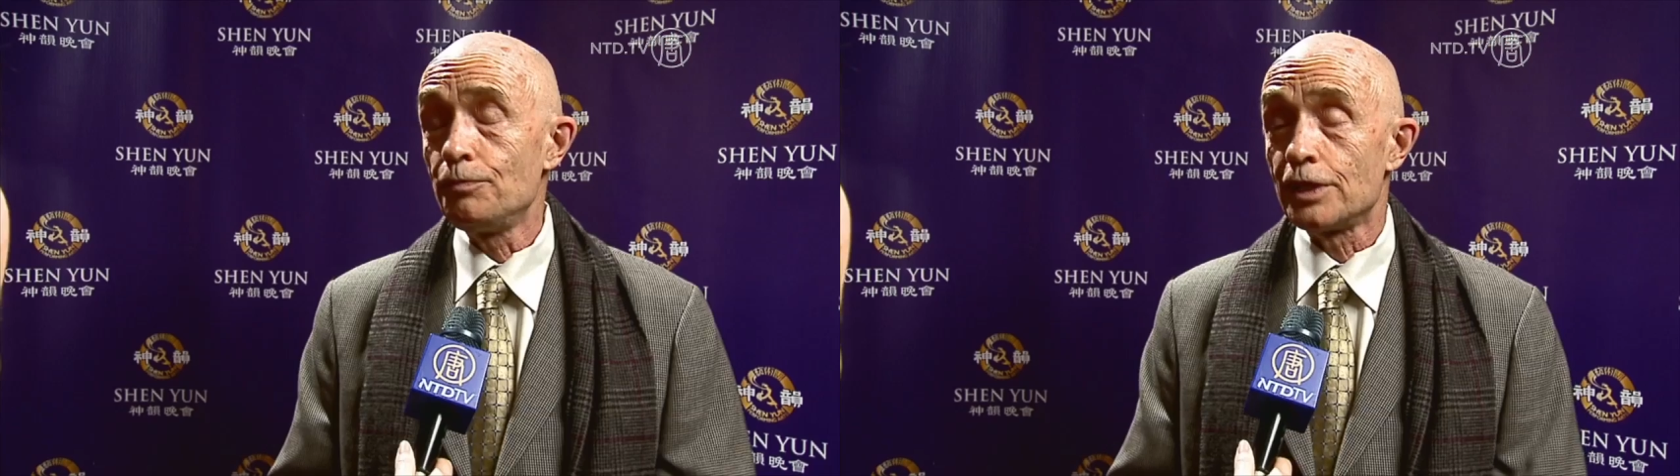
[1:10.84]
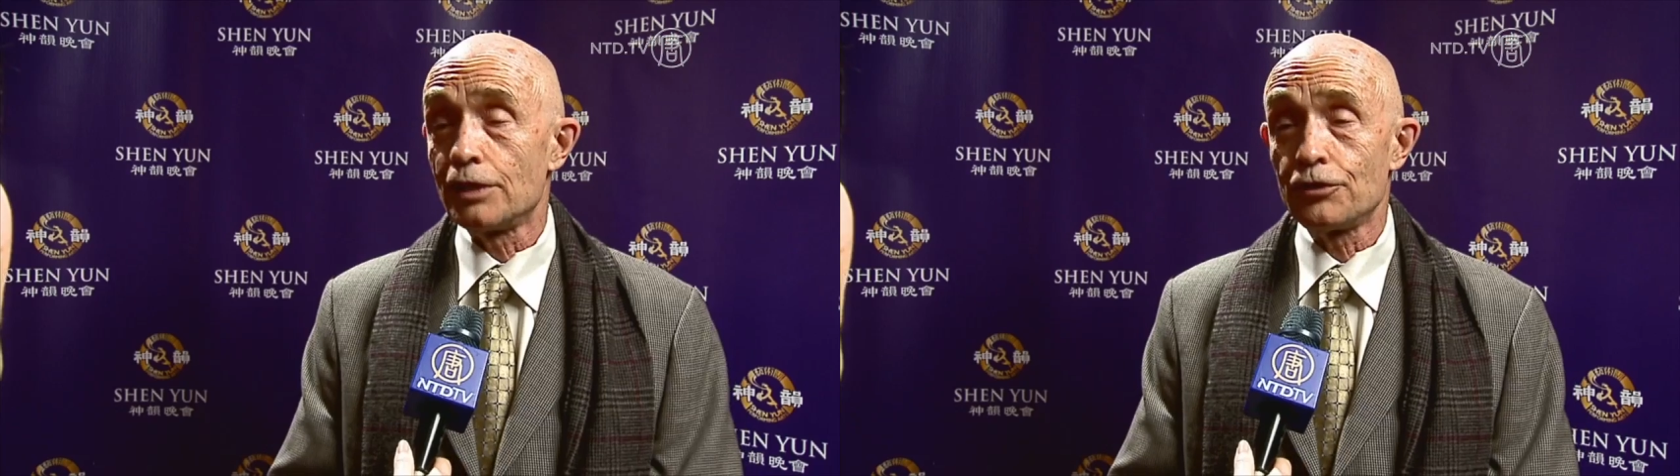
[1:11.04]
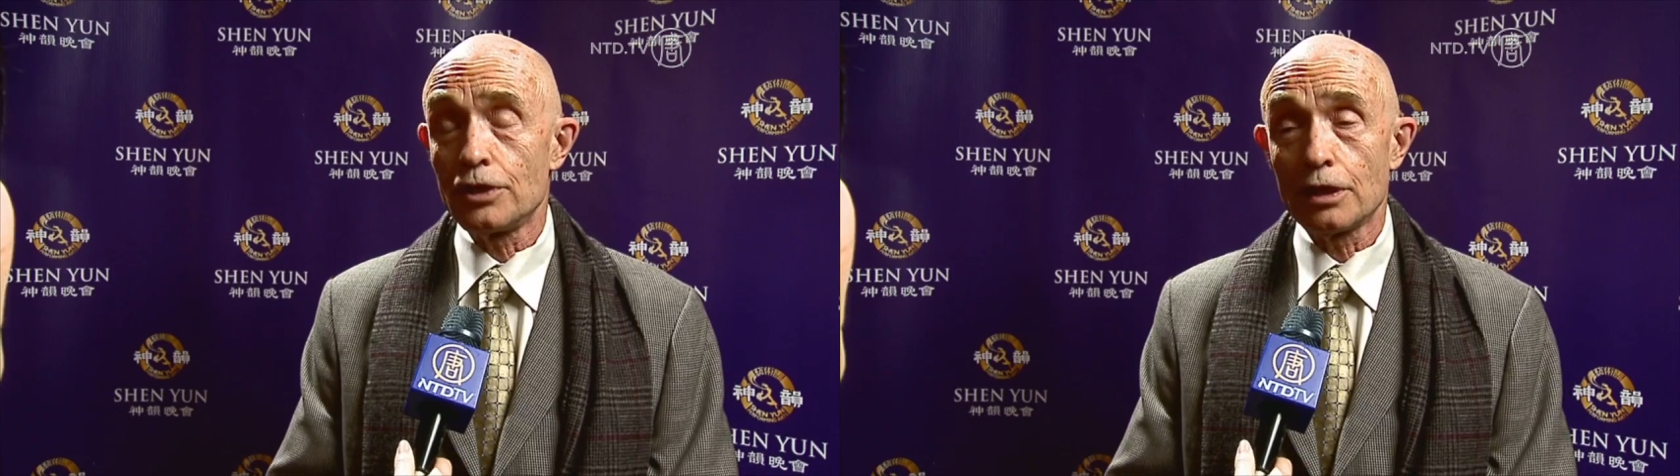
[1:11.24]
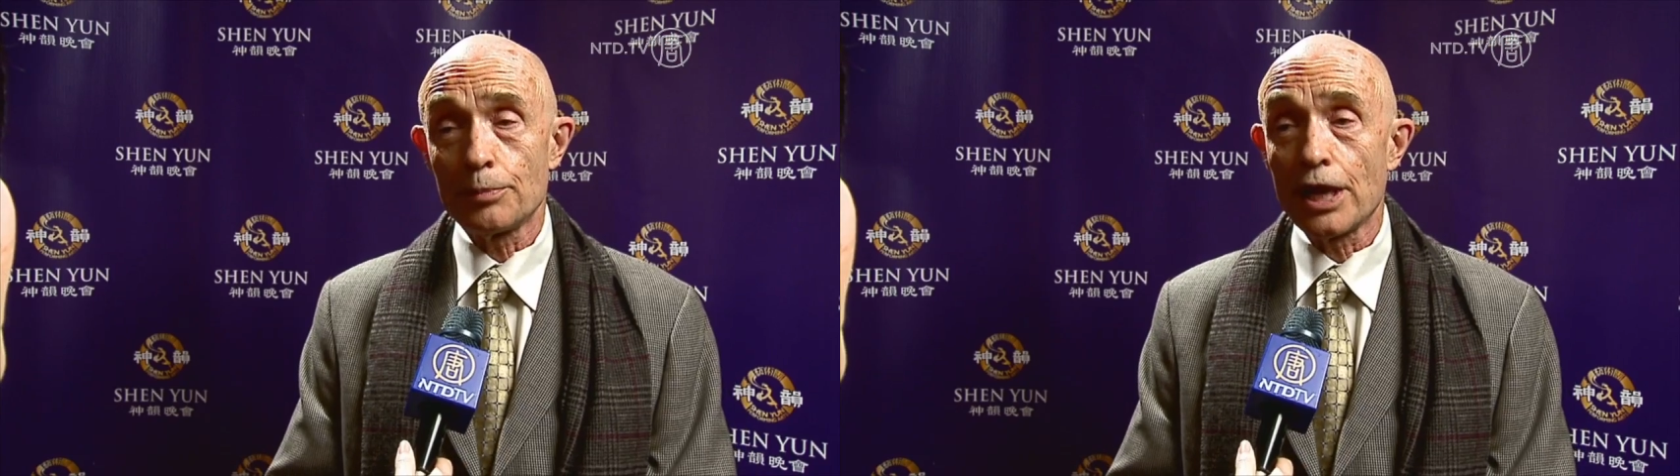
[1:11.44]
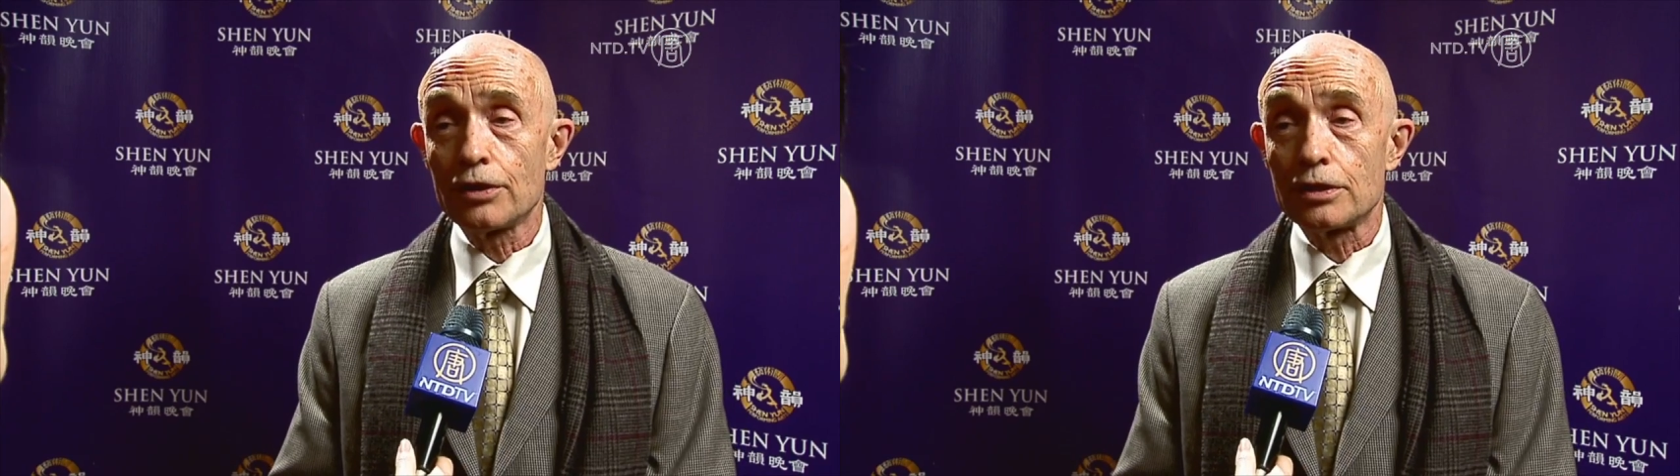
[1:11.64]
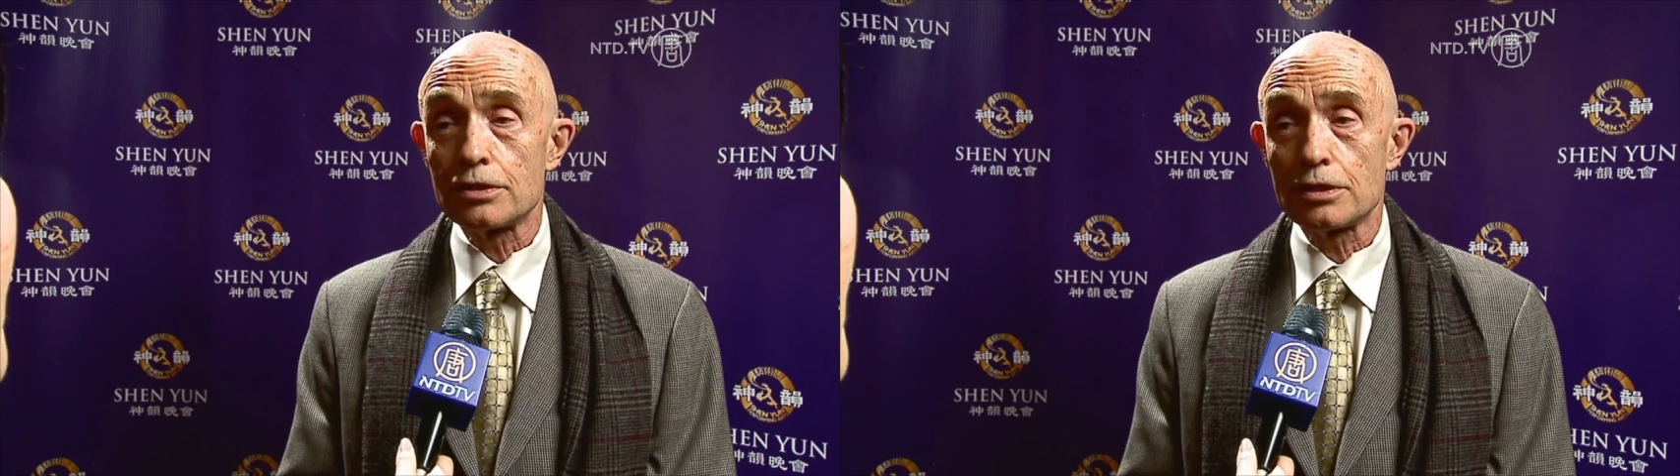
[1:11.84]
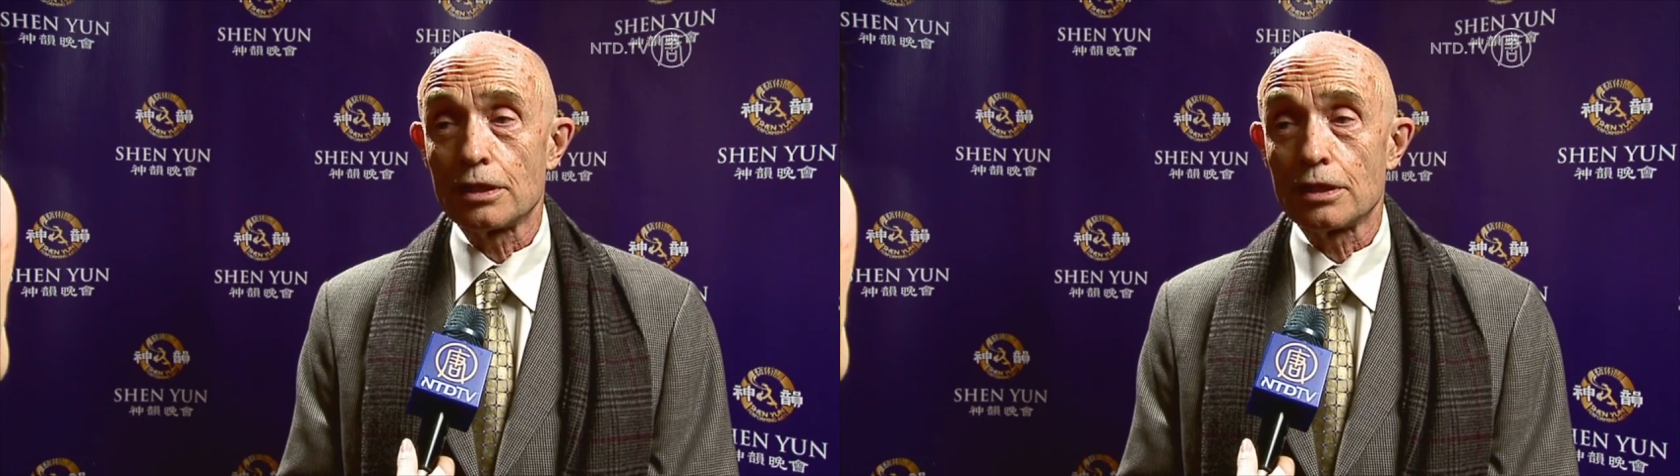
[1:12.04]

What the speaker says: Everything about it